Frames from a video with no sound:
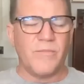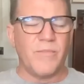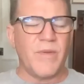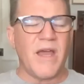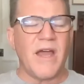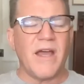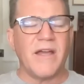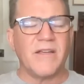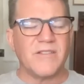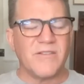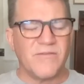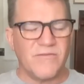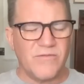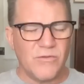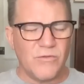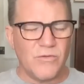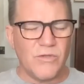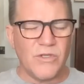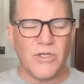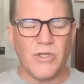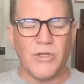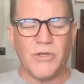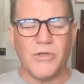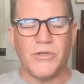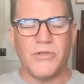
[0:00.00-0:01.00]
the past few
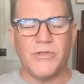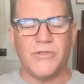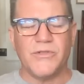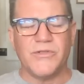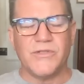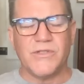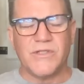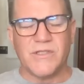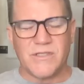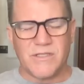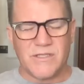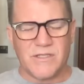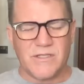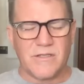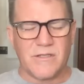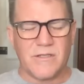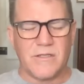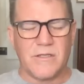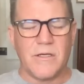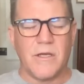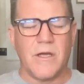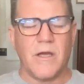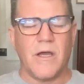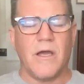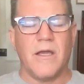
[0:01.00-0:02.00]

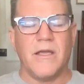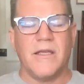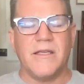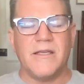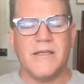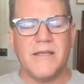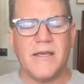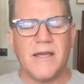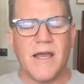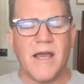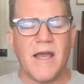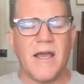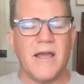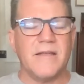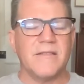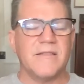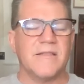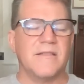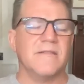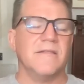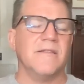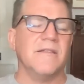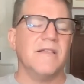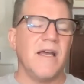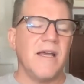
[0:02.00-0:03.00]
years, he
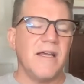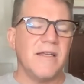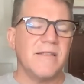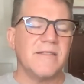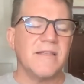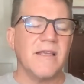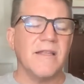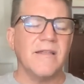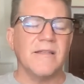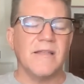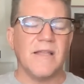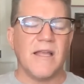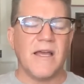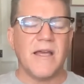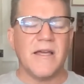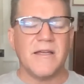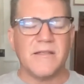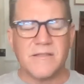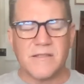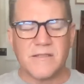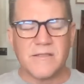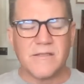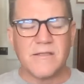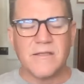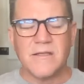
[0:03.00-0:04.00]
has less and
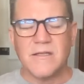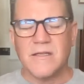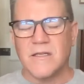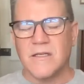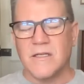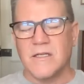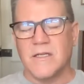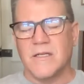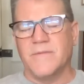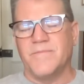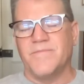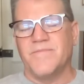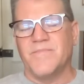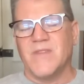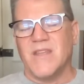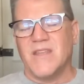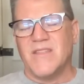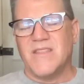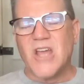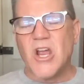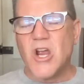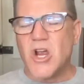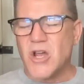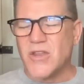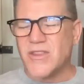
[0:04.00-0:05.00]
less.
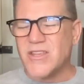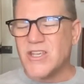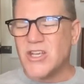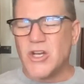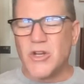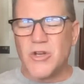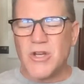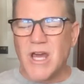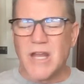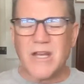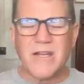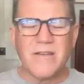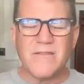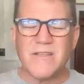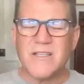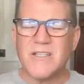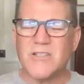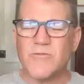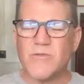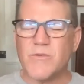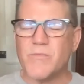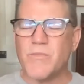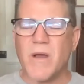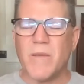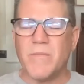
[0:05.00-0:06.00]
None of
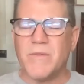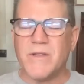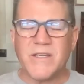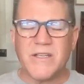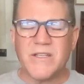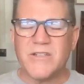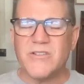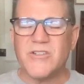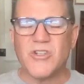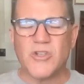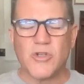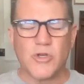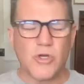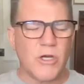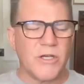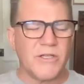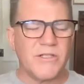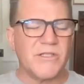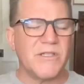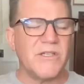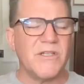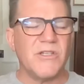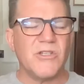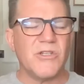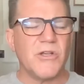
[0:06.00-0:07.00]
these Republicans
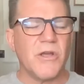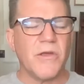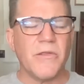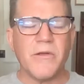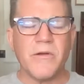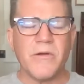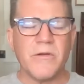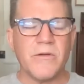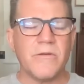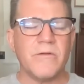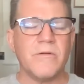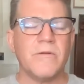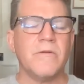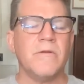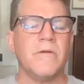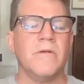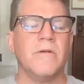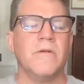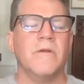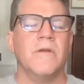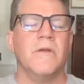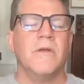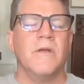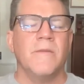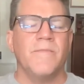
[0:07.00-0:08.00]
trust each other.
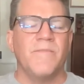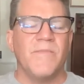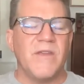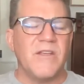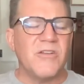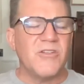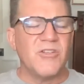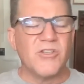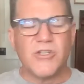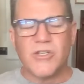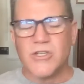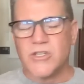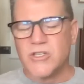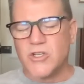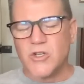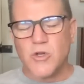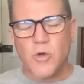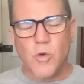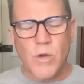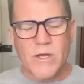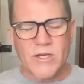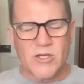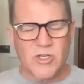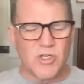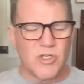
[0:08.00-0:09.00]
It's just a
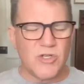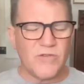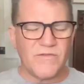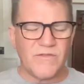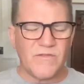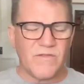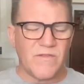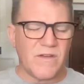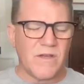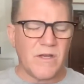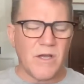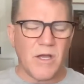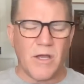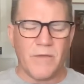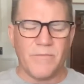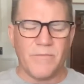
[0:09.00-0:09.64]
question of